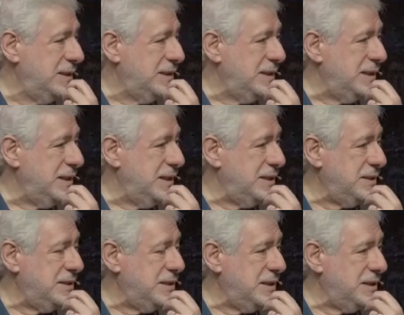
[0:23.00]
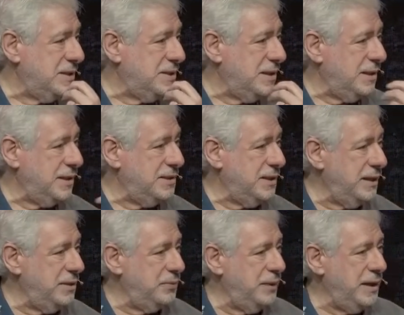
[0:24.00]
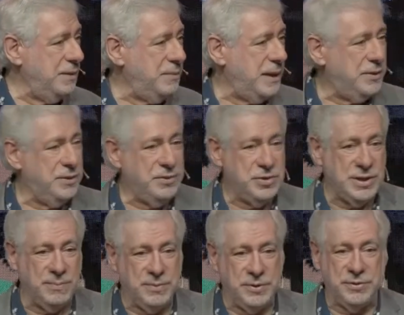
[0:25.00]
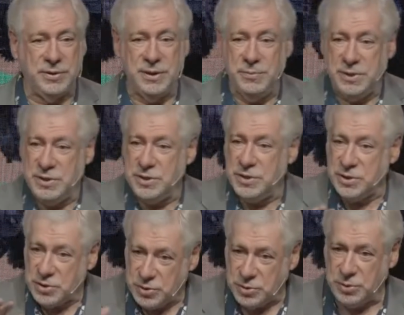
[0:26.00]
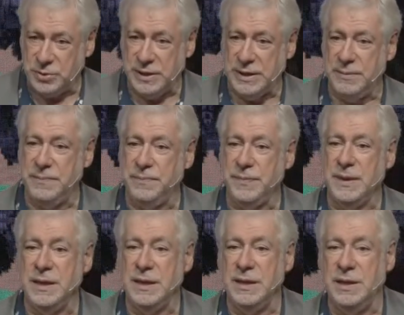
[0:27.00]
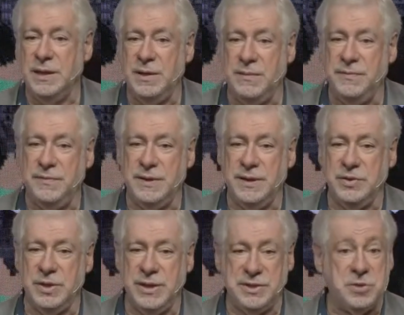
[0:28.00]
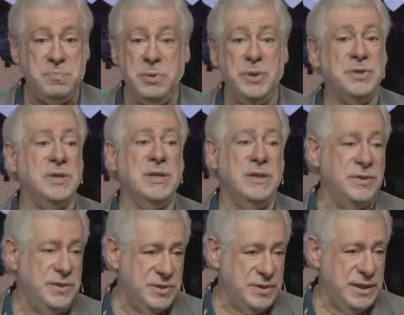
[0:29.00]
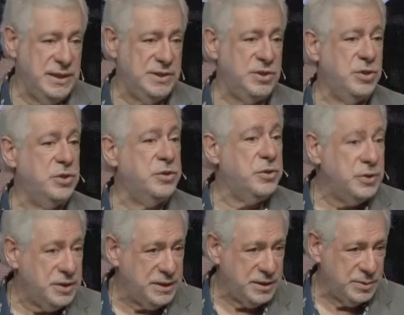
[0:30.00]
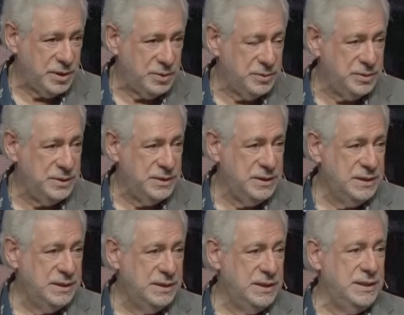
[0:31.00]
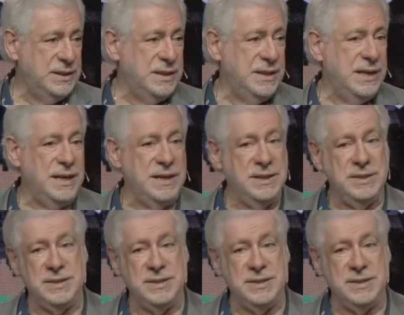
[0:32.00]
And so I started reading Matthew chapter 3, which is the story of Jesus bursting on the scene as a 30-year-old and